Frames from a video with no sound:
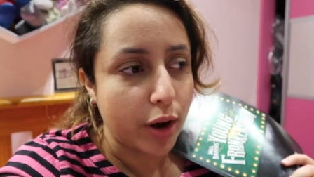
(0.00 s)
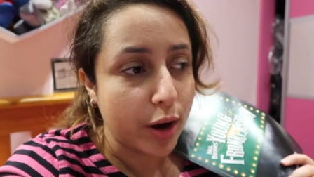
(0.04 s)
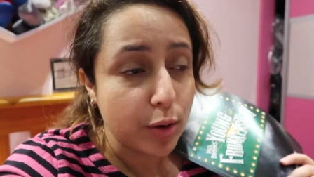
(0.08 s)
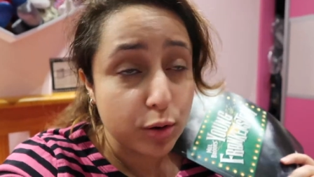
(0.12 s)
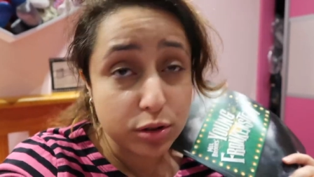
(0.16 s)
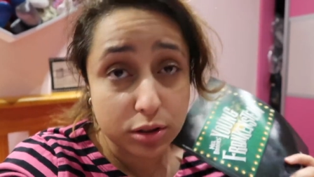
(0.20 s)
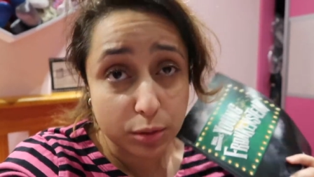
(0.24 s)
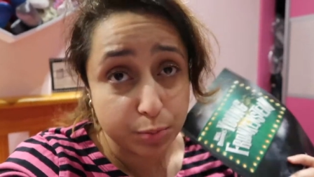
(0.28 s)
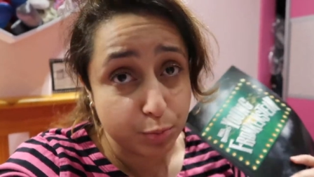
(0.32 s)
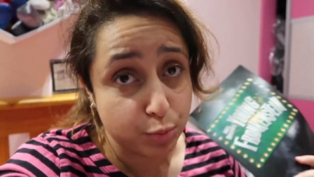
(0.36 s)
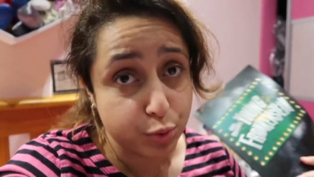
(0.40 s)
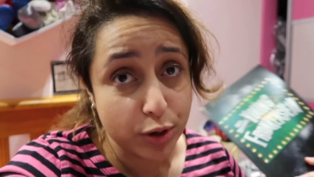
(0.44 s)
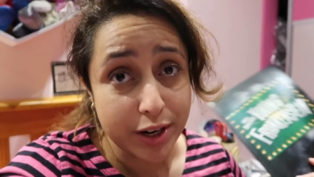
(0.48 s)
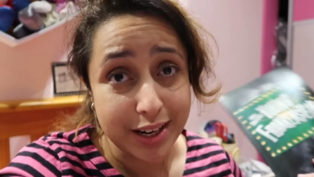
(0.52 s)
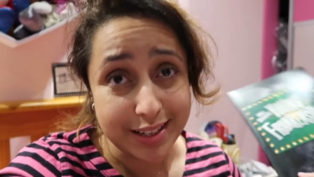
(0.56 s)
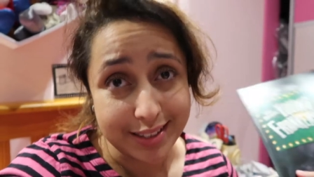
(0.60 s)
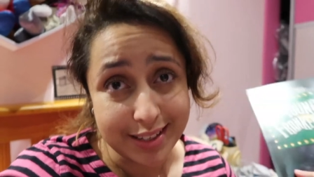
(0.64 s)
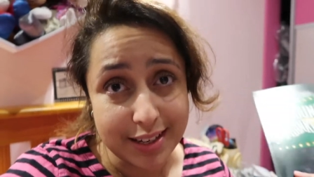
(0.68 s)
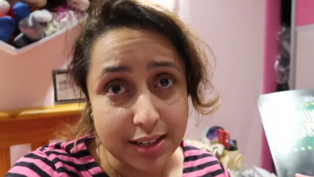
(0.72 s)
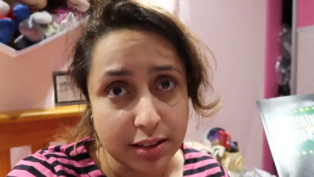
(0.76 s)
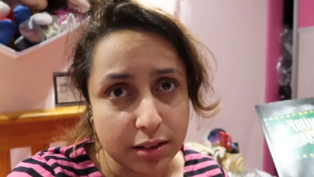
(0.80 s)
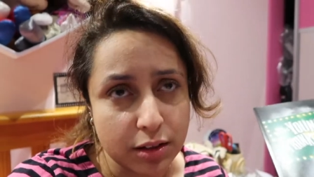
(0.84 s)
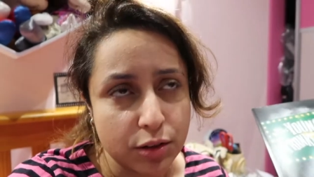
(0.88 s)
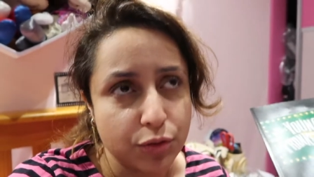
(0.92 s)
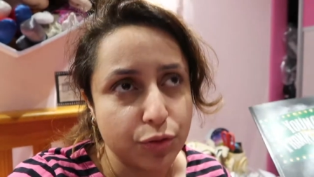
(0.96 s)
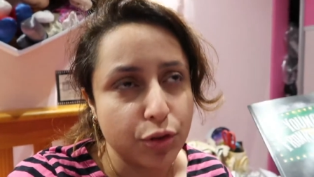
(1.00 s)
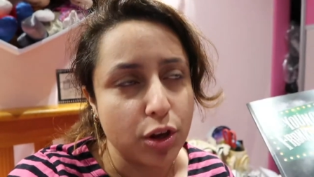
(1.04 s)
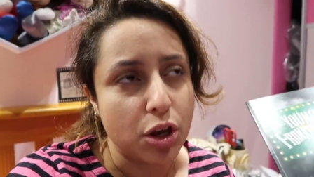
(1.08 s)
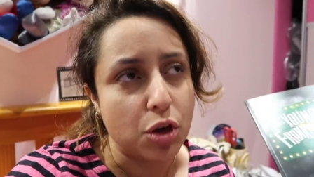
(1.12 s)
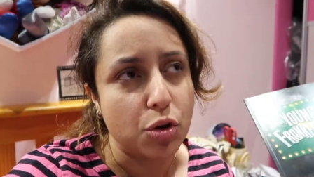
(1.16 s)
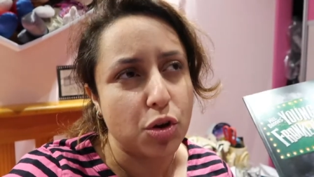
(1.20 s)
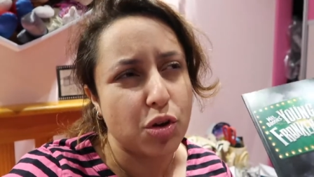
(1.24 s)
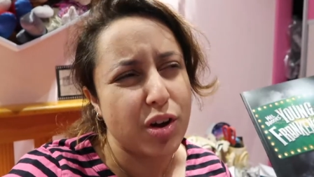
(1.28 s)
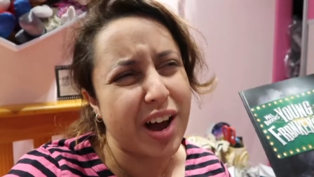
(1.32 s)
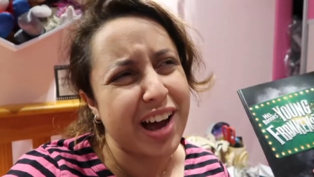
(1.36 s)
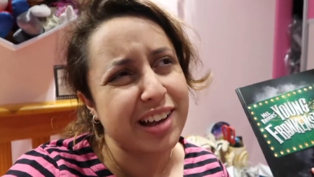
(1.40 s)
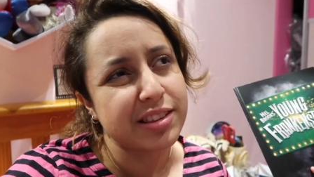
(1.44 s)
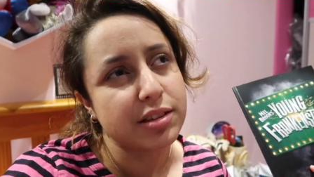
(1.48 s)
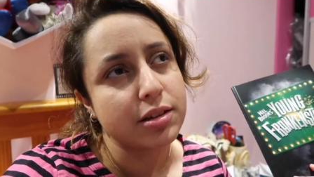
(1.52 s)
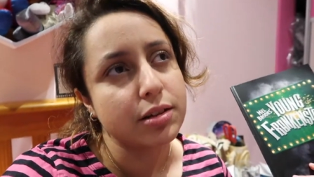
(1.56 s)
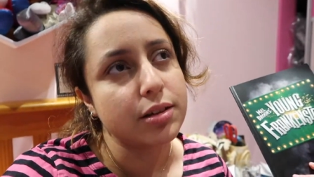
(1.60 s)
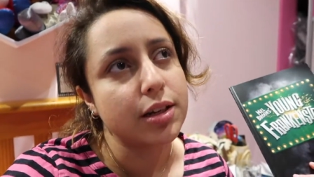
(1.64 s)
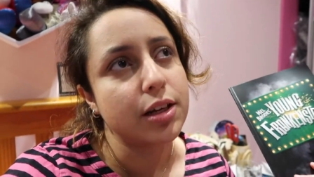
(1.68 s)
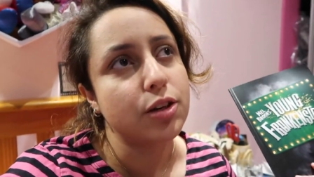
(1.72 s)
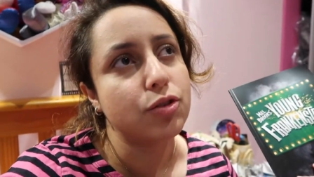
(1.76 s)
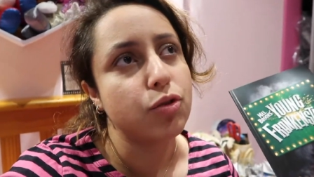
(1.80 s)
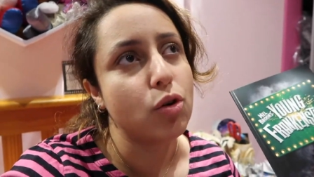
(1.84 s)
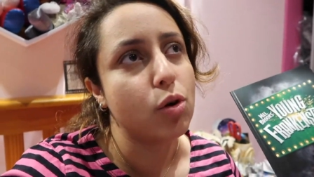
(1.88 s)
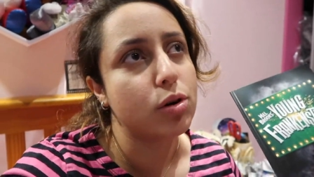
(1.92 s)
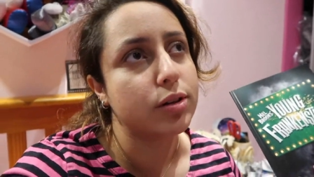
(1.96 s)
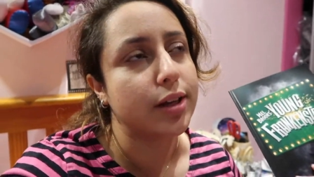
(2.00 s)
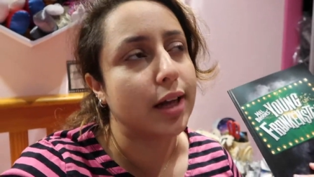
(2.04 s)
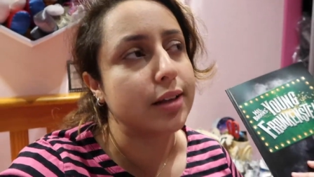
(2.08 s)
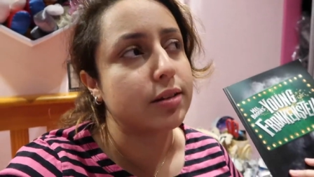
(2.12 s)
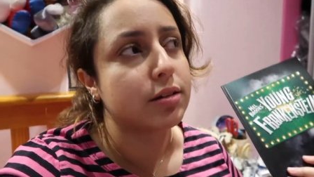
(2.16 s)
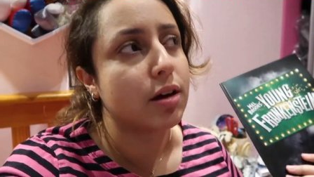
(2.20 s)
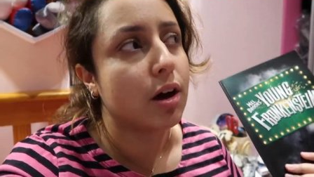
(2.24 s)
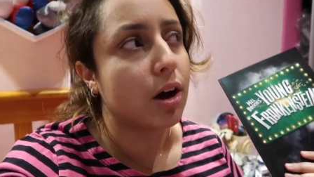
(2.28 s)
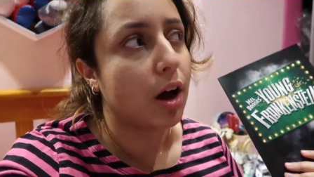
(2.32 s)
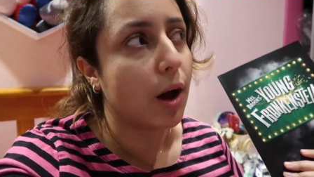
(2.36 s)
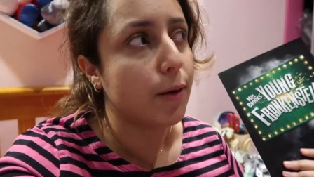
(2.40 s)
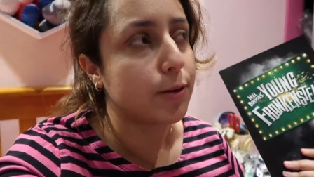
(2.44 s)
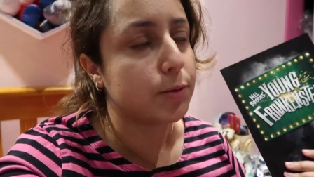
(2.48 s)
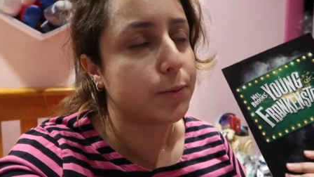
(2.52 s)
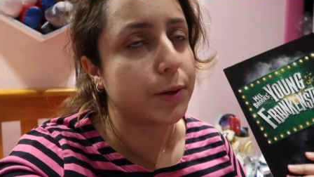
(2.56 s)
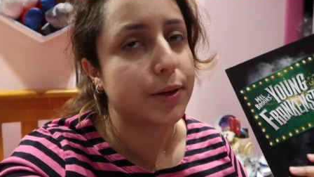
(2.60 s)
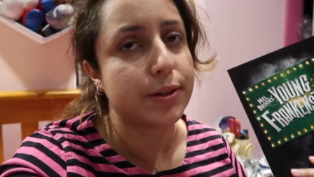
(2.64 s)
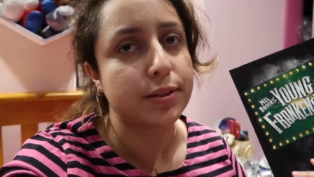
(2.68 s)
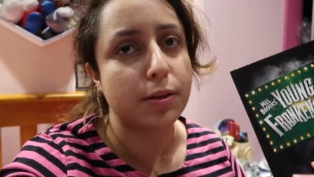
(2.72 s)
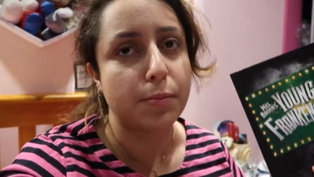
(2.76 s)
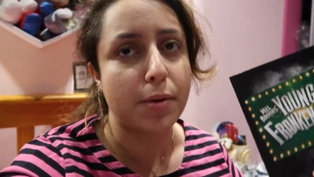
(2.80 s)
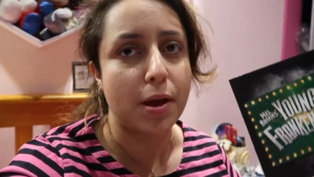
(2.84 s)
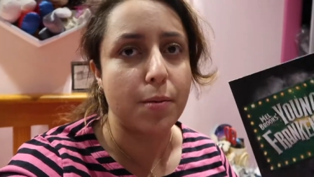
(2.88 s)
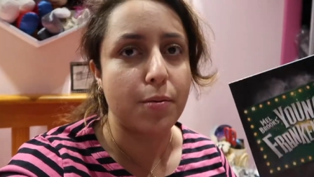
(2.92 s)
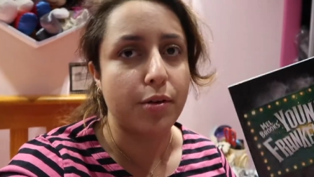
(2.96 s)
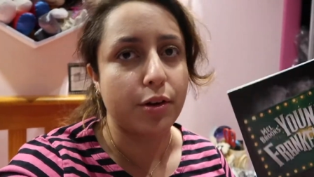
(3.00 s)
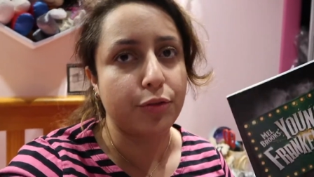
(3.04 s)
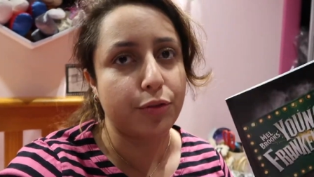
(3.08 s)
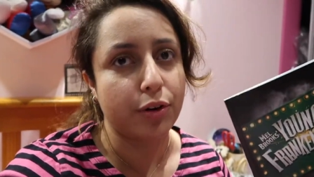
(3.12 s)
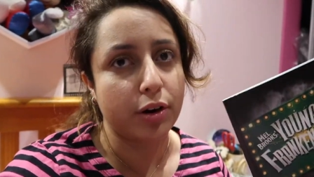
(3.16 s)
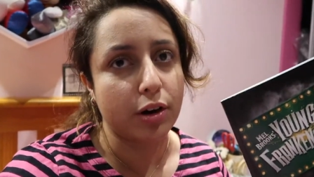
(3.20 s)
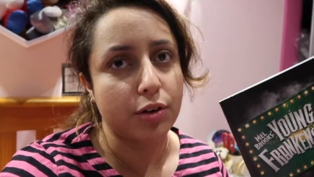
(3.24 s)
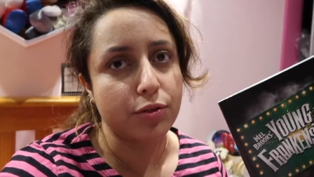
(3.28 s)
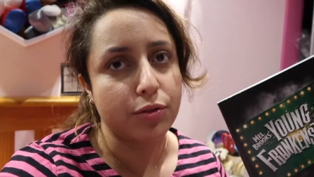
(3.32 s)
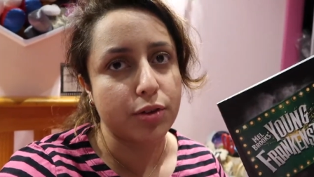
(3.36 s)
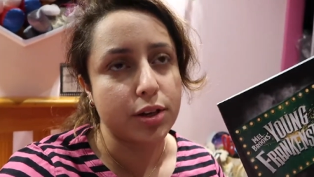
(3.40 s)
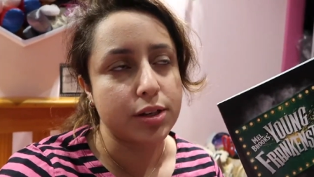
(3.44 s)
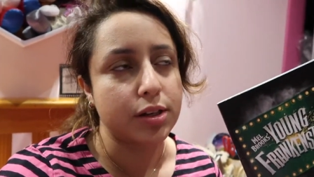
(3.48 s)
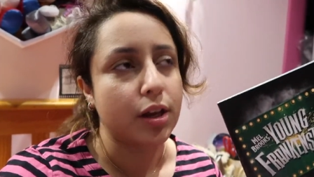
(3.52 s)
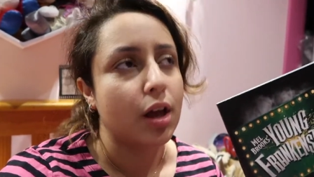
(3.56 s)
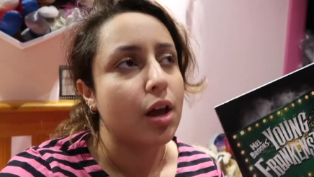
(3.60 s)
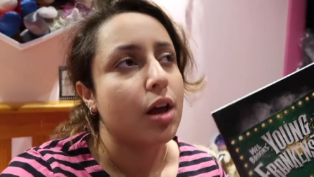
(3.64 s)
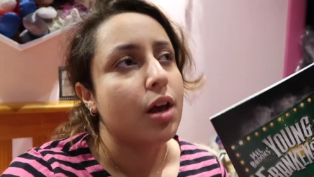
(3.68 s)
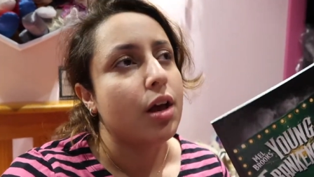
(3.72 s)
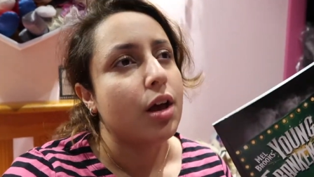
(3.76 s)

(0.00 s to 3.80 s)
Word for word: It was a pretty decent view. You had to lean forward at times because the people in front of us